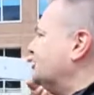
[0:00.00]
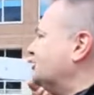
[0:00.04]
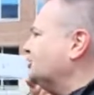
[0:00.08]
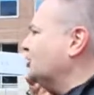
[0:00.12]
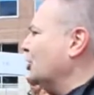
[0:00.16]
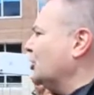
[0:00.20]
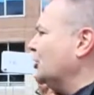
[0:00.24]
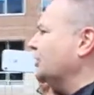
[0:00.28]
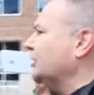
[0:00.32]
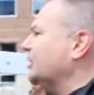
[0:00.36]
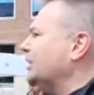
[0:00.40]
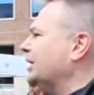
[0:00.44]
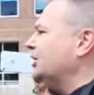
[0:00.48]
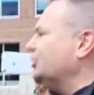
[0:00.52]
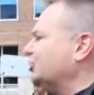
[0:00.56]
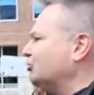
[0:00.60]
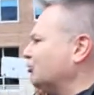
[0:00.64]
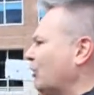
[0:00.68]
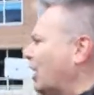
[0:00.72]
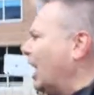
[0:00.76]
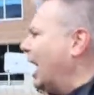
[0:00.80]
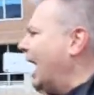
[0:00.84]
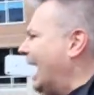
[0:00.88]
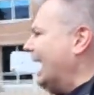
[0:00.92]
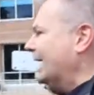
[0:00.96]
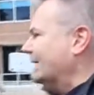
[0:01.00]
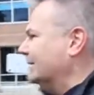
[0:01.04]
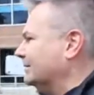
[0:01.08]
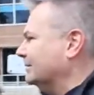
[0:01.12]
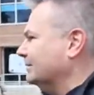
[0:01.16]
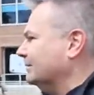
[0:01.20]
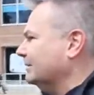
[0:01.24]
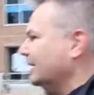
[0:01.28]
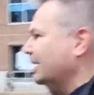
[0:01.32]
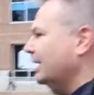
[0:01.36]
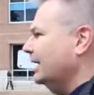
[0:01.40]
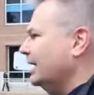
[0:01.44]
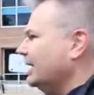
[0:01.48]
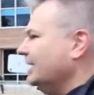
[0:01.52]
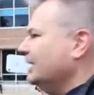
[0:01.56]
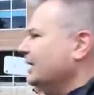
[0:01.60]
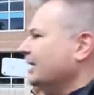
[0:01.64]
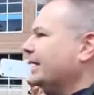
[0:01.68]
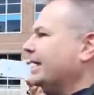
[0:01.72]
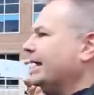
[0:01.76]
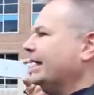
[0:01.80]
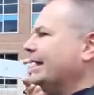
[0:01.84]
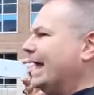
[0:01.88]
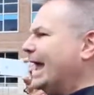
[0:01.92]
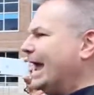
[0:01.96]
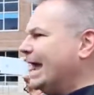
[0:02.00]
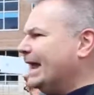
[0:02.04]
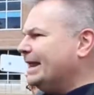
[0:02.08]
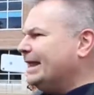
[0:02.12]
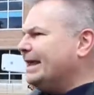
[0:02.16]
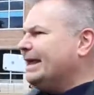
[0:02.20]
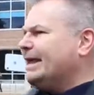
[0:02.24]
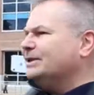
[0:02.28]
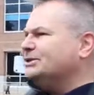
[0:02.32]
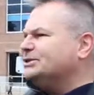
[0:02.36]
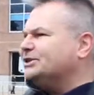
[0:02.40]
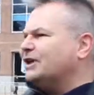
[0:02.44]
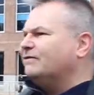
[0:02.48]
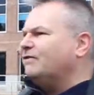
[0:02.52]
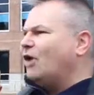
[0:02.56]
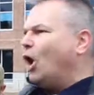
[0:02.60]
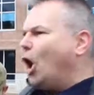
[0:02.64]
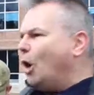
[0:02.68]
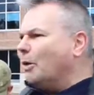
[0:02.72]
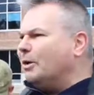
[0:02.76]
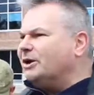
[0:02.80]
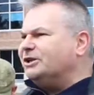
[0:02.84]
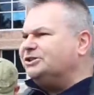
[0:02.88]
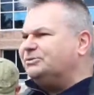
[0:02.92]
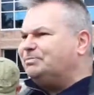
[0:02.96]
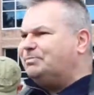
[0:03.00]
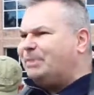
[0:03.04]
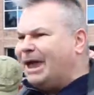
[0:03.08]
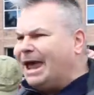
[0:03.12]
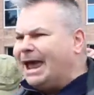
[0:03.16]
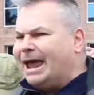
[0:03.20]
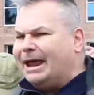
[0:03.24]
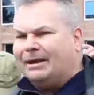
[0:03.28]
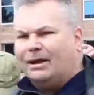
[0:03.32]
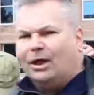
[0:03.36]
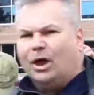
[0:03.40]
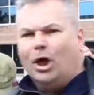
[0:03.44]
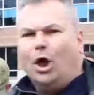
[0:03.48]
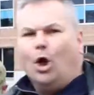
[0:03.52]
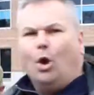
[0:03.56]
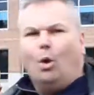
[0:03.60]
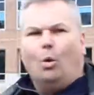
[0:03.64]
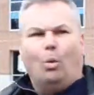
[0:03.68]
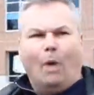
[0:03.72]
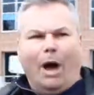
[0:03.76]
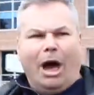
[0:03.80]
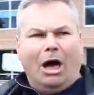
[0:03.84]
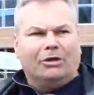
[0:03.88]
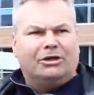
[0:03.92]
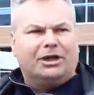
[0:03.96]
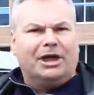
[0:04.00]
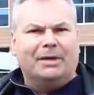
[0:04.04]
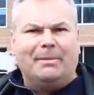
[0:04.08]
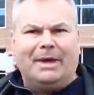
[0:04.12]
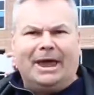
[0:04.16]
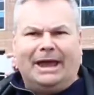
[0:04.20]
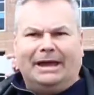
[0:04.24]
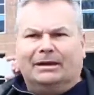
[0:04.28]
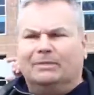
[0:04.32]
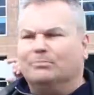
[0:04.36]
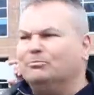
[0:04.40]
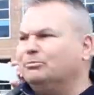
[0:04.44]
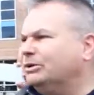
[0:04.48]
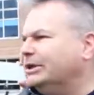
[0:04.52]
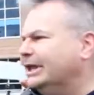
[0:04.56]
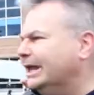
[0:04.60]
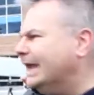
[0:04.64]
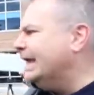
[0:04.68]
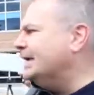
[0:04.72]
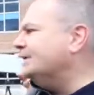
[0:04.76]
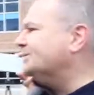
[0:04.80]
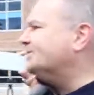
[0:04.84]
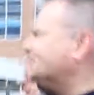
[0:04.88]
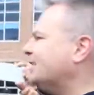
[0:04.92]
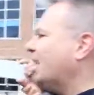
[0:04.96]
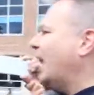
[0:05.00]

certainly tried. Canadians have always been welcoming. Please